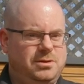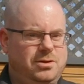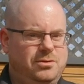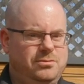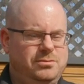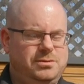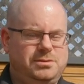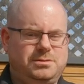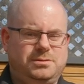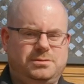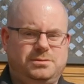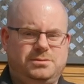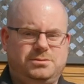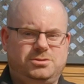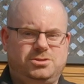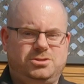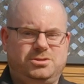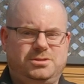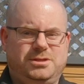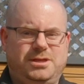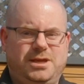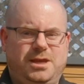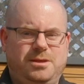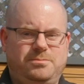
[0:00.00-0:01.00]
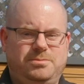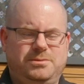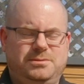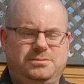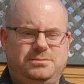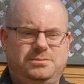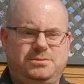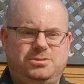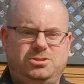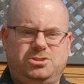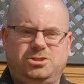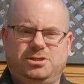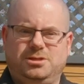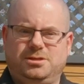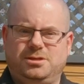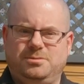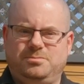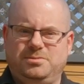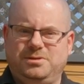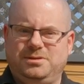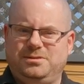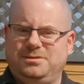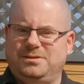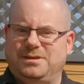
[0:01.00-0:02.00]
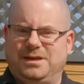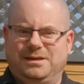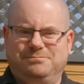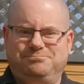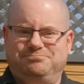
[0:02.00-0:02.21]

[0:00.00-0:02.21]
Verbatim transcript: oak, Chinkapin, Chinkapin.